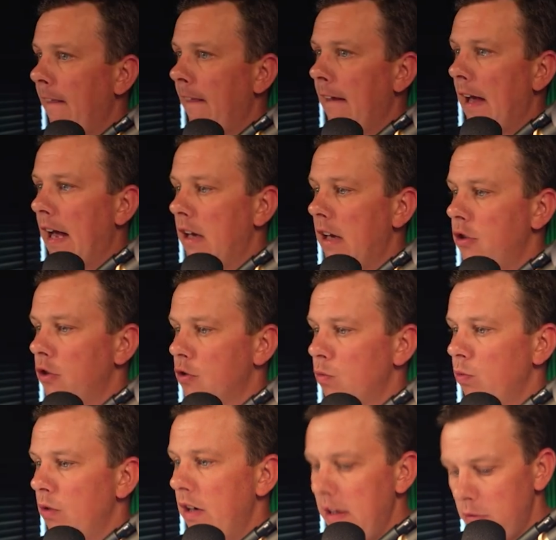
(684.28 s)
and just
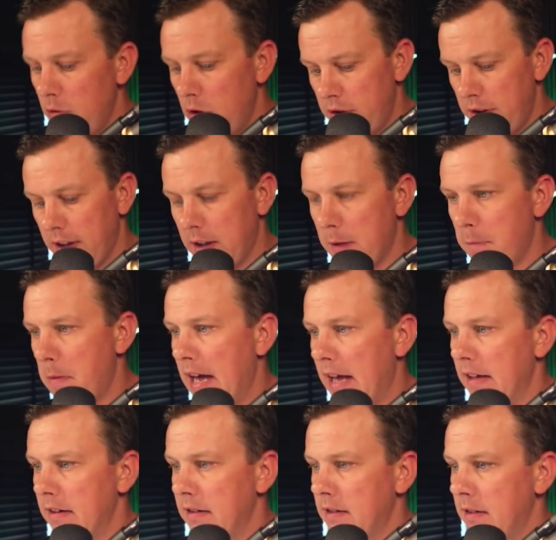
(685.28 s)
rerun the
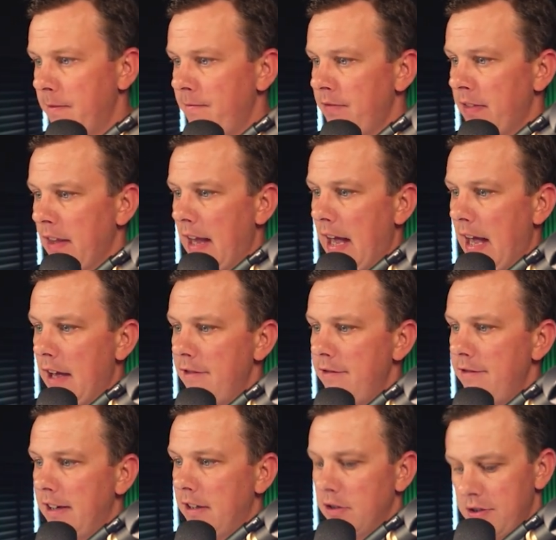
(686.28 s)
command uh,
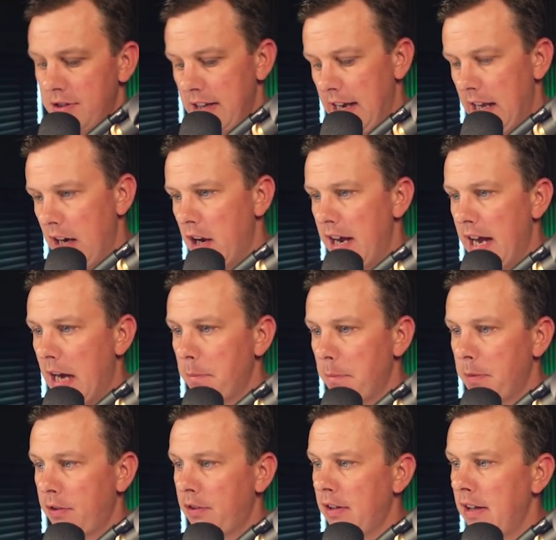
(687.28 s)
VIKTOR CLI
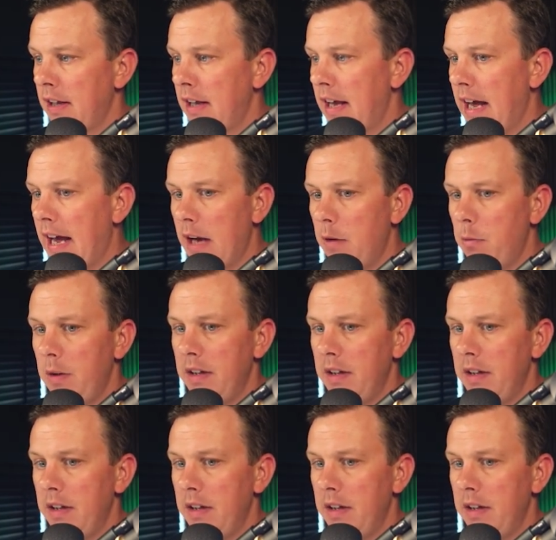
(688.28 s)
apps and we'll